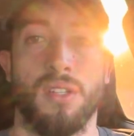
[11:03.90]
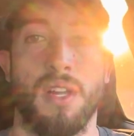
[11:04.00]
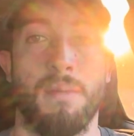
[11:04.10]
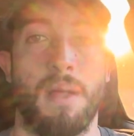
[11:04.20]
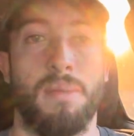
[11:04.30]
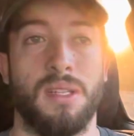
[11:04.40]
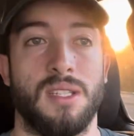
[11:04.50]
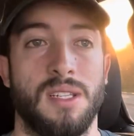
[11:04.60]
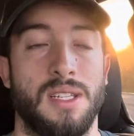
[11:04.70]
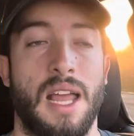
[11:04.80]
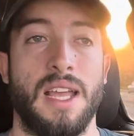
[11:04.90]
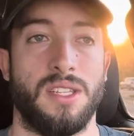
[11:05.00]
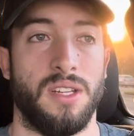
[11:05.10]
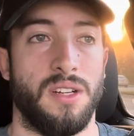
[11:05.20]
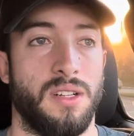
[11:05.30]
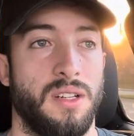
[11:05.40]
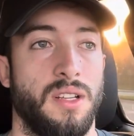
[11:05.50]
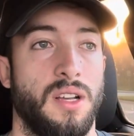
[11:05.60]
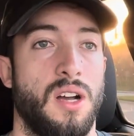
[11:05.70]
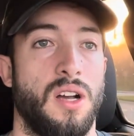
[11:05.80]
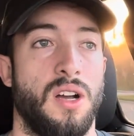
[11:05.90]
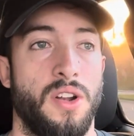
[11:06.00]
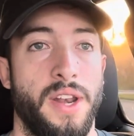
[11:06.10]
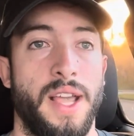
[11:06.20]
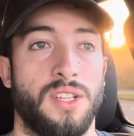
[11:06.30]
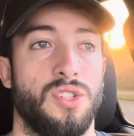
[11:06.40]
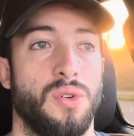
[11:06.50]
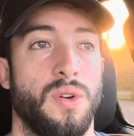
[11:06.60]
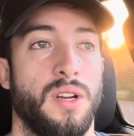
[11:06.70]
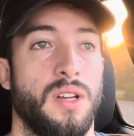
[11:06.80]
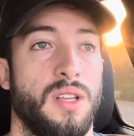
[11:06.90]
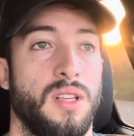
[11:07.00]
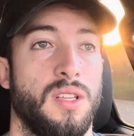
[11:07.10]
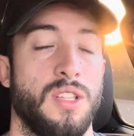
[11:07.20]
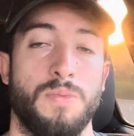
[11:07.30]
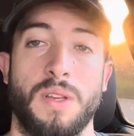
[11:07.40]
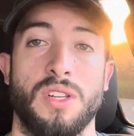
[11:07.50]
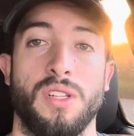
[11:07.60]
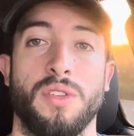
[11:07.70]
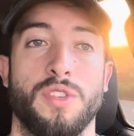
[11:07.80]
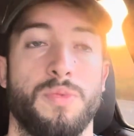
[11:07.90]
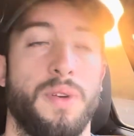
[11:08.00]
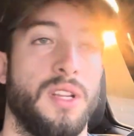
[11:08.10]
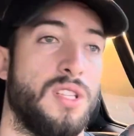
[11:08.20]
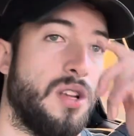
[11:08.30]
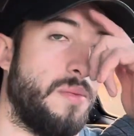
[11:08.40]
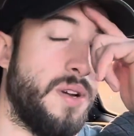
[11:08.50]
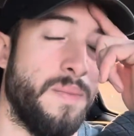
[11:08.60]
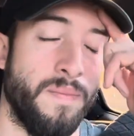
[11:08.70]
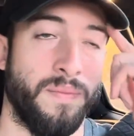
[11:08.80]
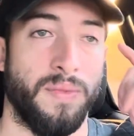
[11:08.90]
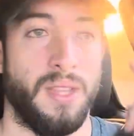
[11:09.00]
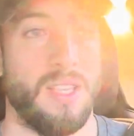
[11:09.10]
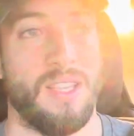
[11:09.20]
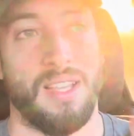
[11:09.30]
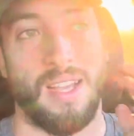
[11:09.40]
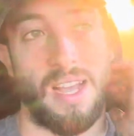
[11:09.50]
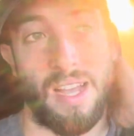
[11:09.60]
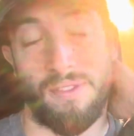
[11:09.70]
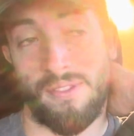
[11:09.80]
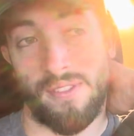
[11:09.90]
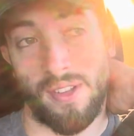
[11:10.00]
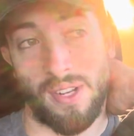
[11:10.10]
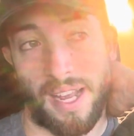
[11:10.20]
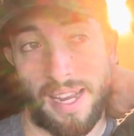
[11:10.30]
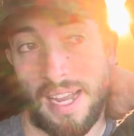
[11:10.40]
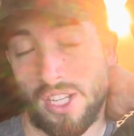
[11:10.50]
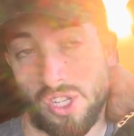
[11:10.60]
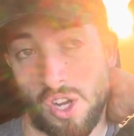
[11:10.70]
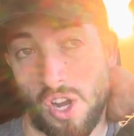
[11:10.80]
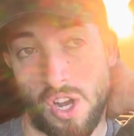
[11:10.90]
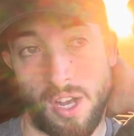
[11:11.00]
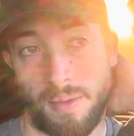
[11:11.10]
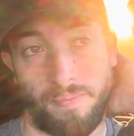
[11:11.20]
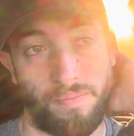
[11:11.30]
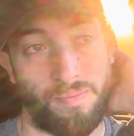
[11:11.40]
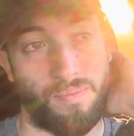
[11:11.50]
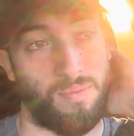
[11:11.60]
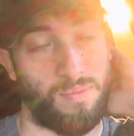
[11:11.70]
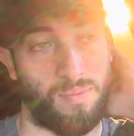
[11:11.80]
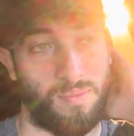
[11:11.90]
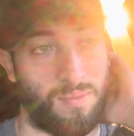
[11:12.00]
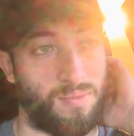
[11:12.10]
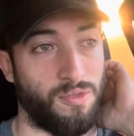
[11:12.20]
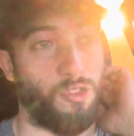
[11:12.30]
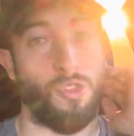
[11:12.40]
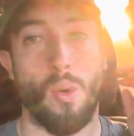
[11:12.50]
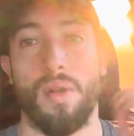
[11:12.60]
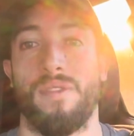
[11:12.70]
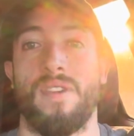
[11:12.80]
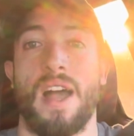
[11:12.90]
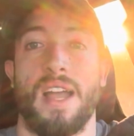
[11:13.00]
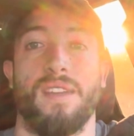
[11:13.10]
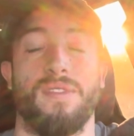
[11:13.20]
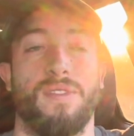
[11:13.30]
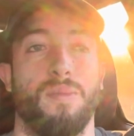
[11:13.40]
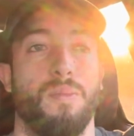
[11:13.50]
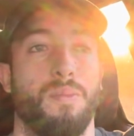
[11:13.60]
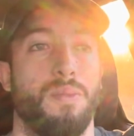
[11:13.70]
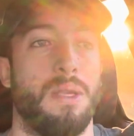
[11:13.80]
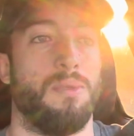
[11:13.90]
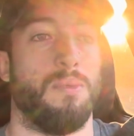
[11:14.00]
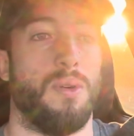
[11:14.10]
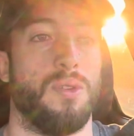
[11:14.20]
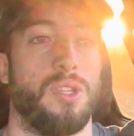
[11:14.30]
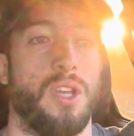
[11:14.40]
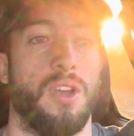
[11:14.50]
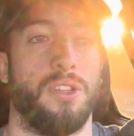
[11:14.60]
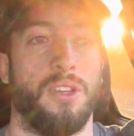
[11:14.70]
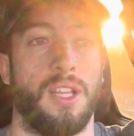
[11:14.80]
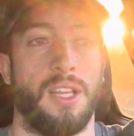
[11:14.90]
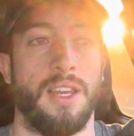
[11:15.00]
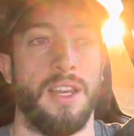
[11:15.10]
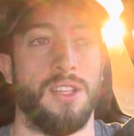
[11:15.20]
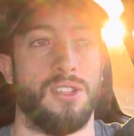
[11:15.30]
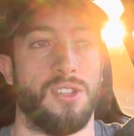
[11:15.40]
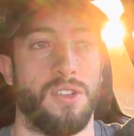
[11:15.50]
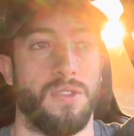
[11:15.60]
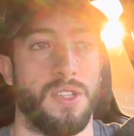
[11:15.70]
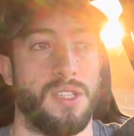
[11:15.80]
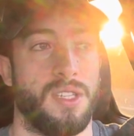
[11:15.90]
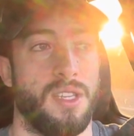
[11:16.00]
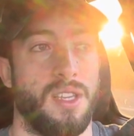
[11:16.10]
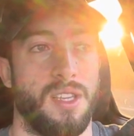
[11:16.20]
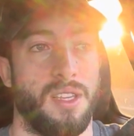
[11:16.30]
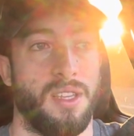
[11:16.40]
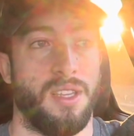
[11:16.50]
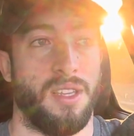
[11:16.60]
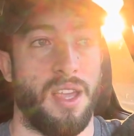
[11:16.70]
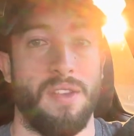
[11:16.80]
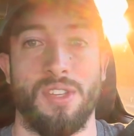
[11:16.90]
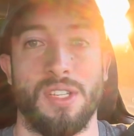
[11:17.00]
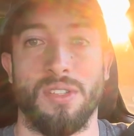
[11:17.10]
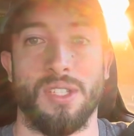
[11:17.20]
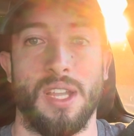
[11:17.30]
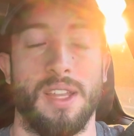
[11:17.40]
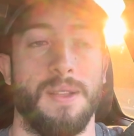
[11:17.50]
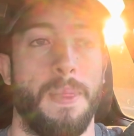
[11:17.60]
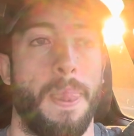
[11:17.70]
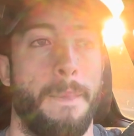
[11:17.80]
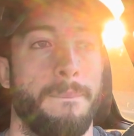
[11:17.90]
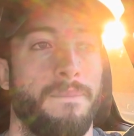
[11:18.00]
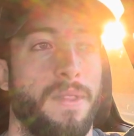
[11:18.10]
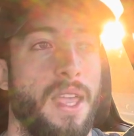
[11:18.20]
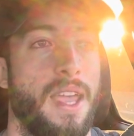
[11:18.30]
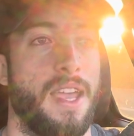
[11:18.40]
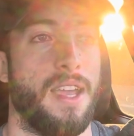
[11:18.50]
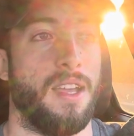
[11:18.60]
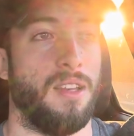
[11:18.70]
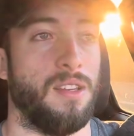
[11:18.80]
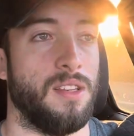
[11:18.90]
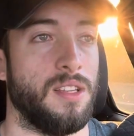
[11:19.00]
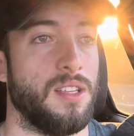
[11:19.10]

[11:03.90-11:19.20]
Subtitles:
in my business last year on NextDoor, especially during spring and summer. I feel like I saw 4 to 5 people posting on there that they needed service every single day. And